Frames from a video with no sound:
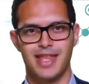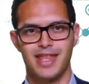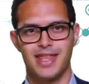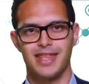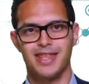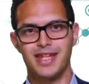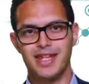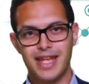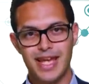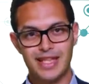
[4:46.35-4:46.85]

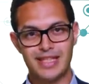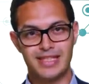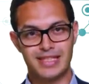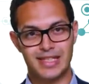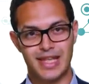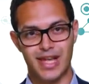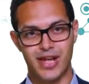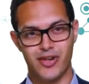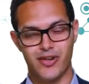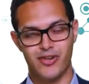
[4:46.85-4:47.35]
The next
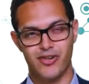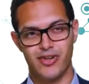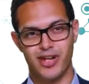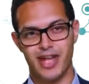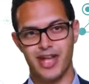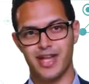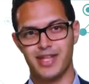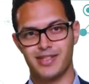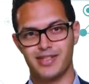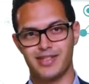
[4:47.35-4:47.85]
layer
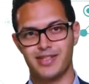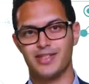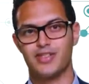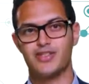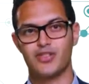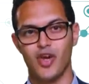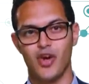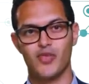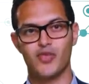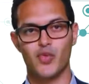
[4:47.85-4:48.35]
is
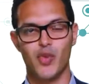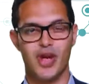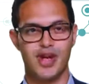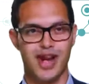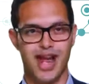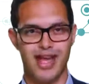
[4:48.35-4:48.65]
Software